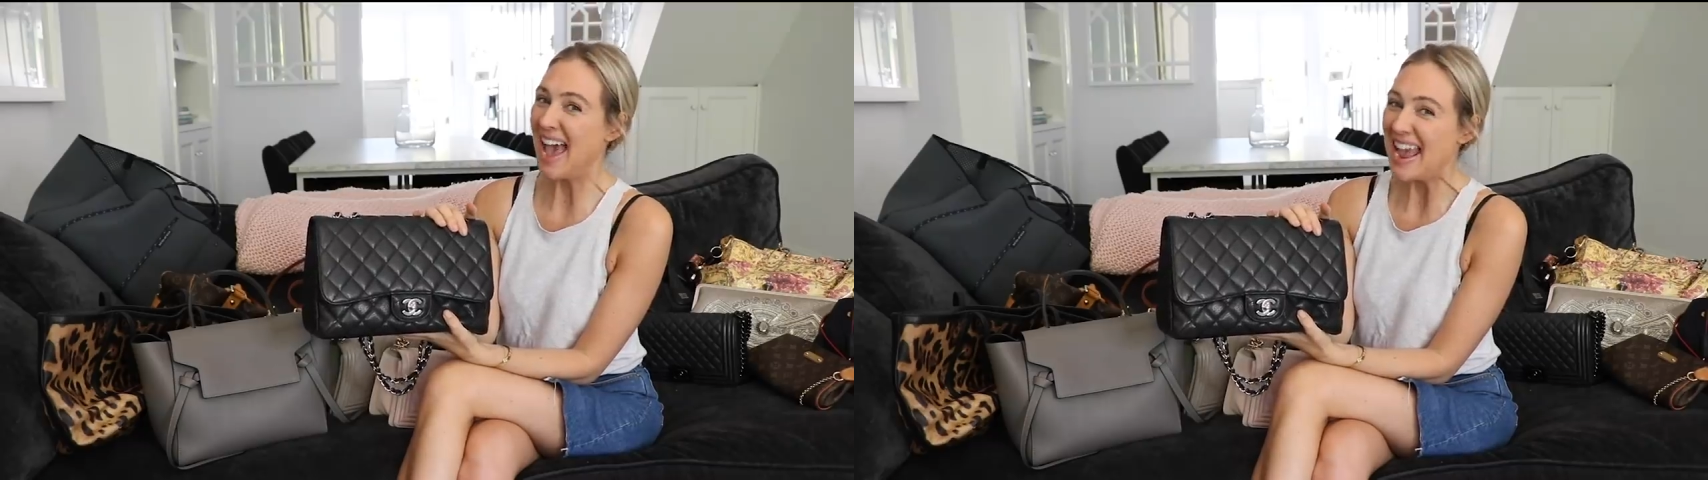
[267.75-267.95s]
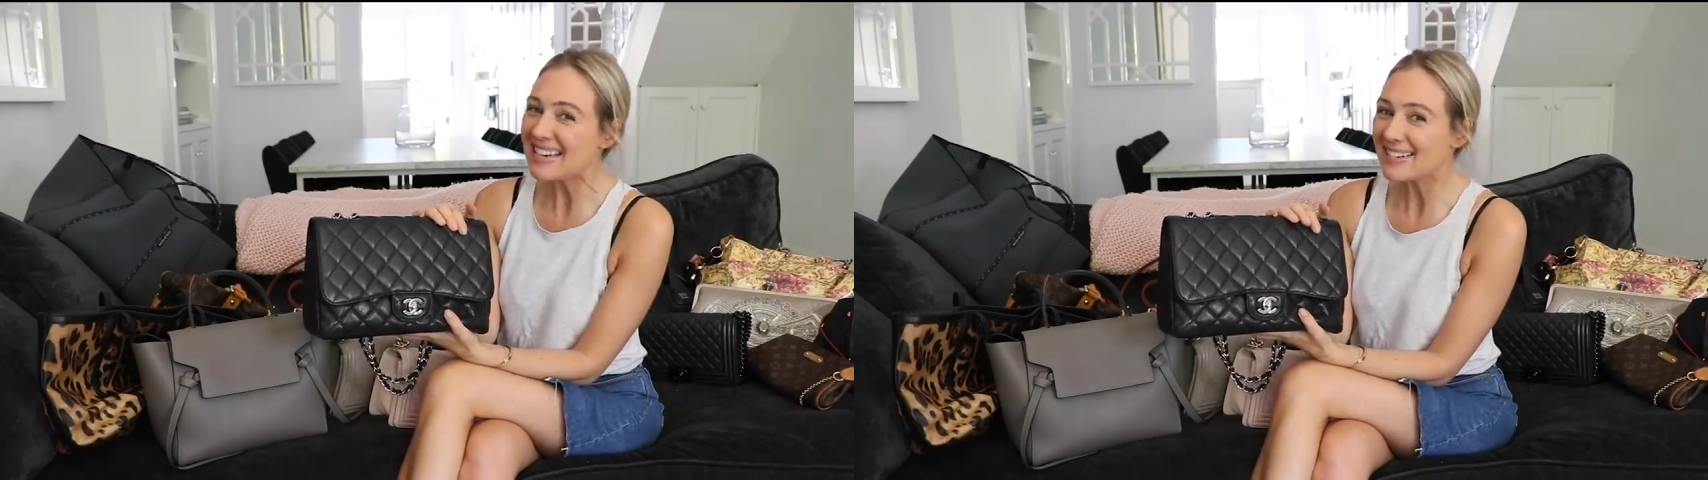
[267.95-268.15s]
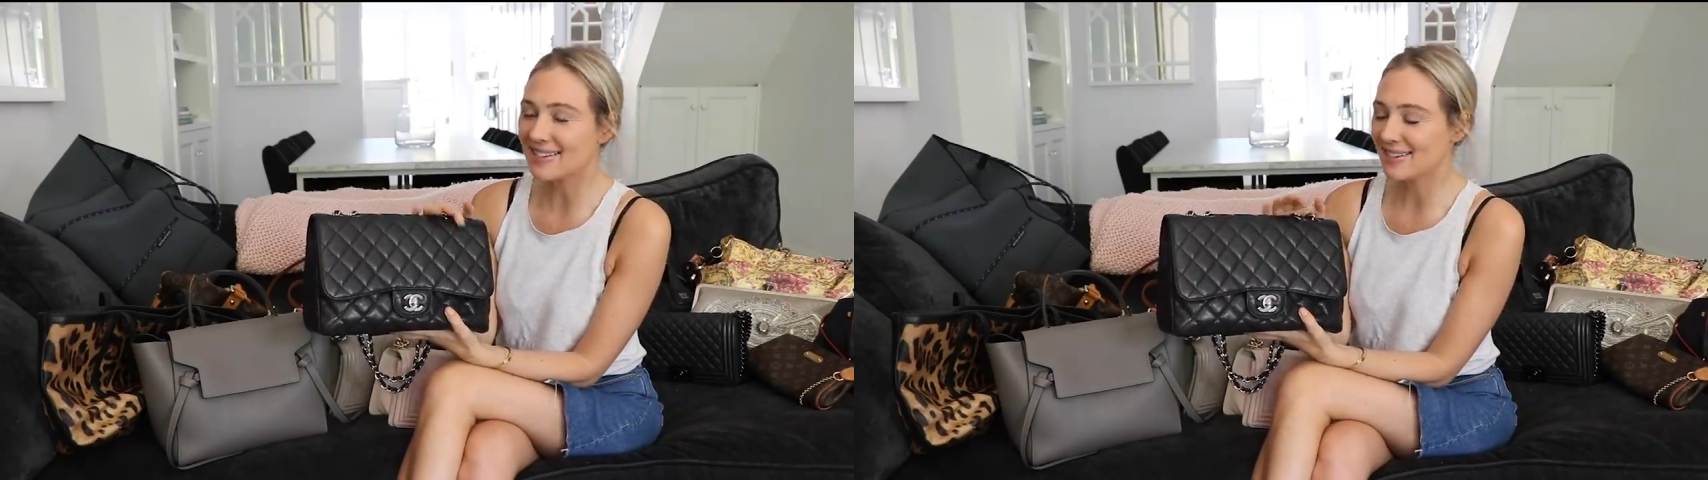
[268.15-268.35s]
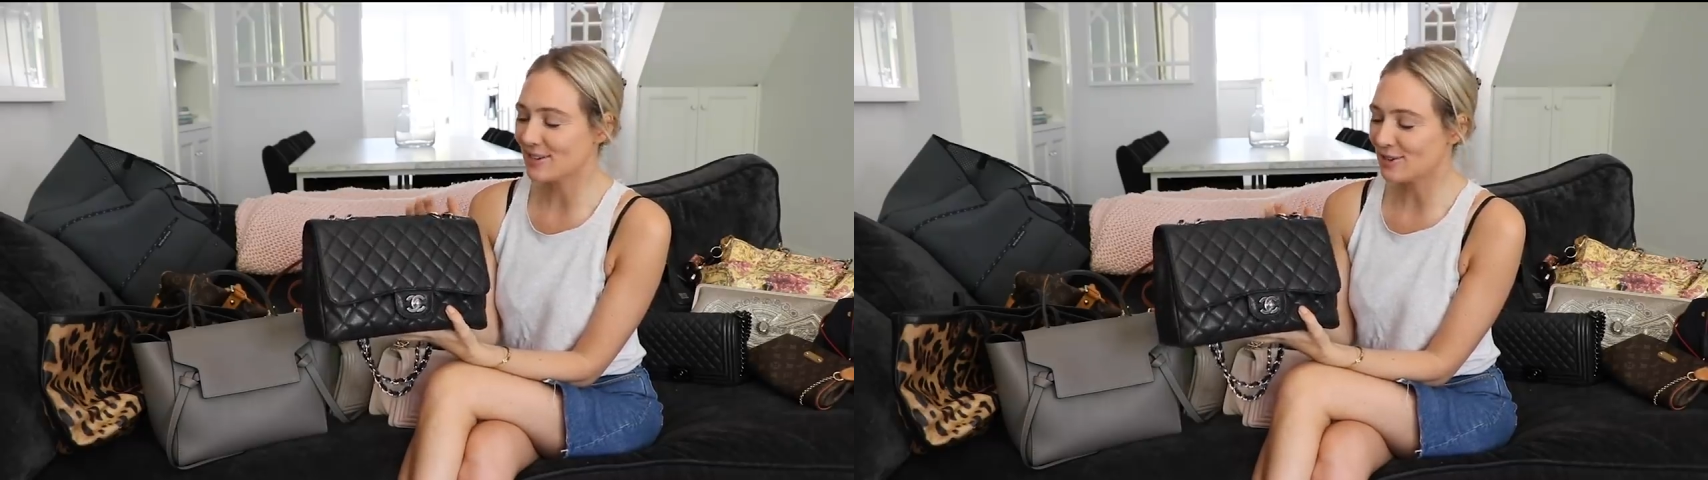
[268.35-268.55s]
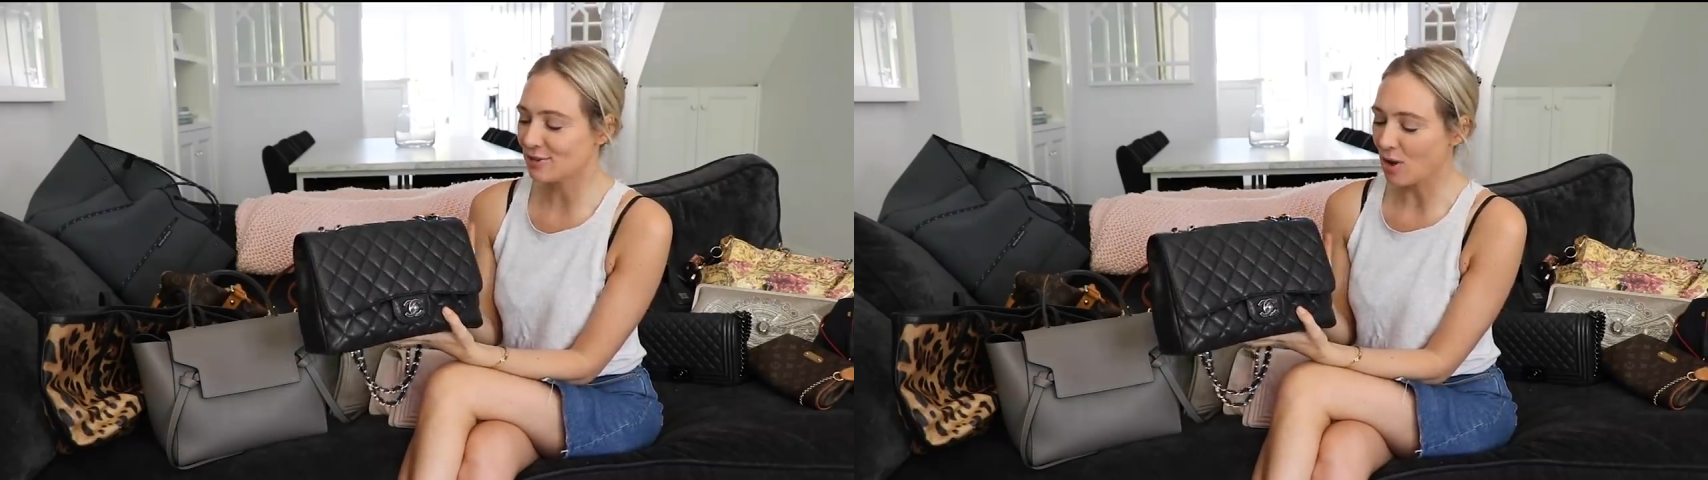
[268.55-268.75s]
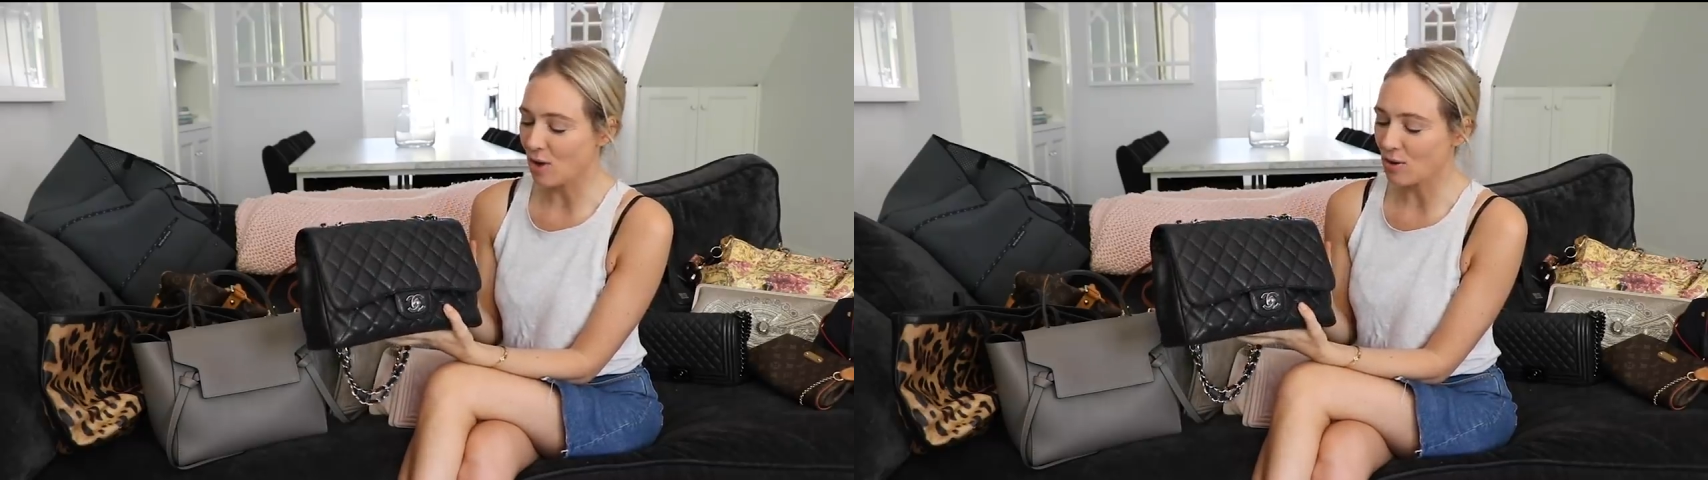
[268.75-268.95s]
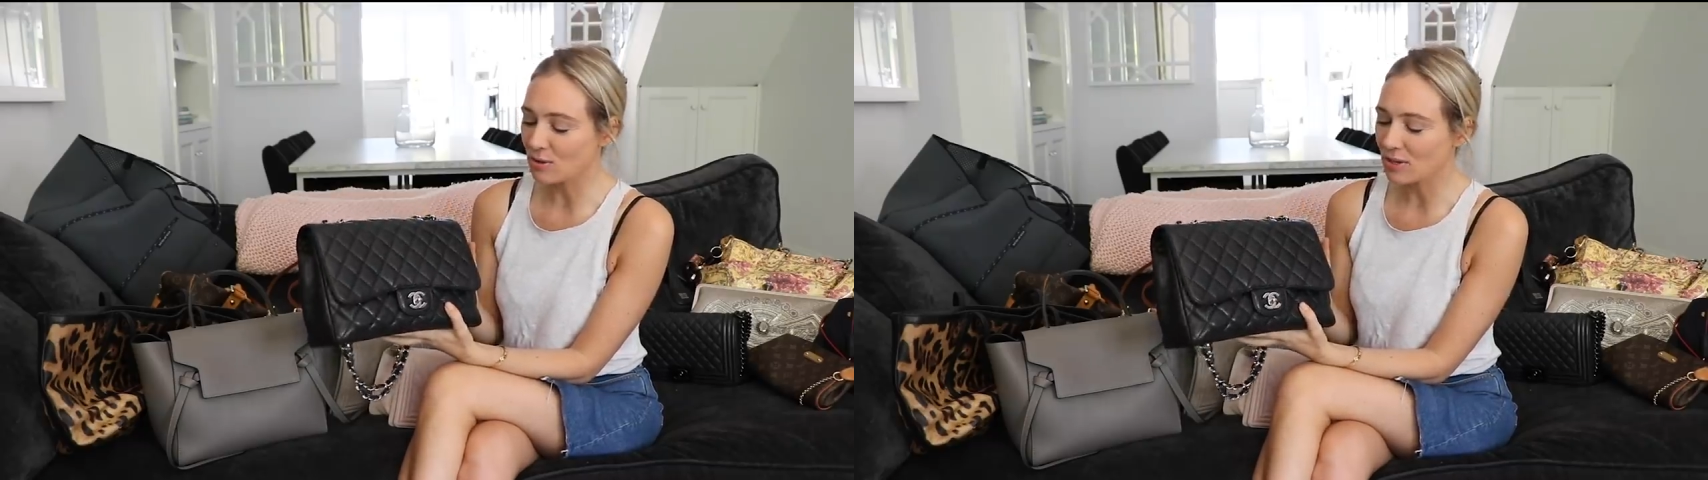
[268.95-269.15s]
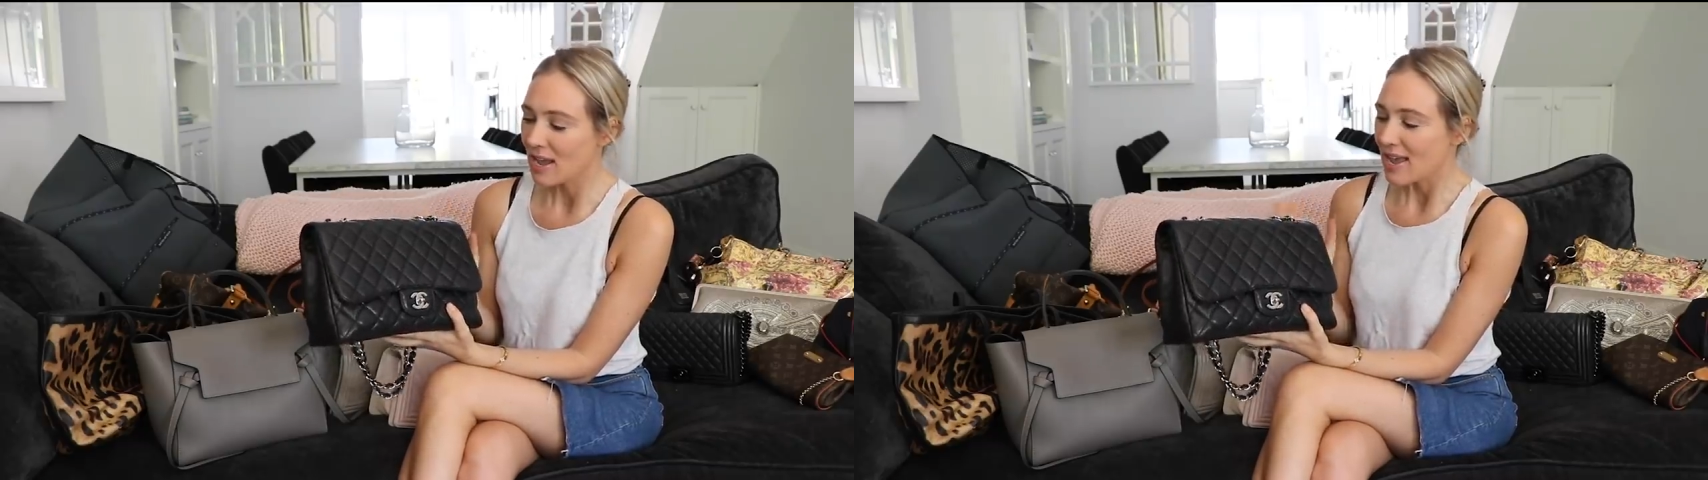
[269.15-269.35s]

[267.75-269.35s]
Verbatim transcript: eight years old.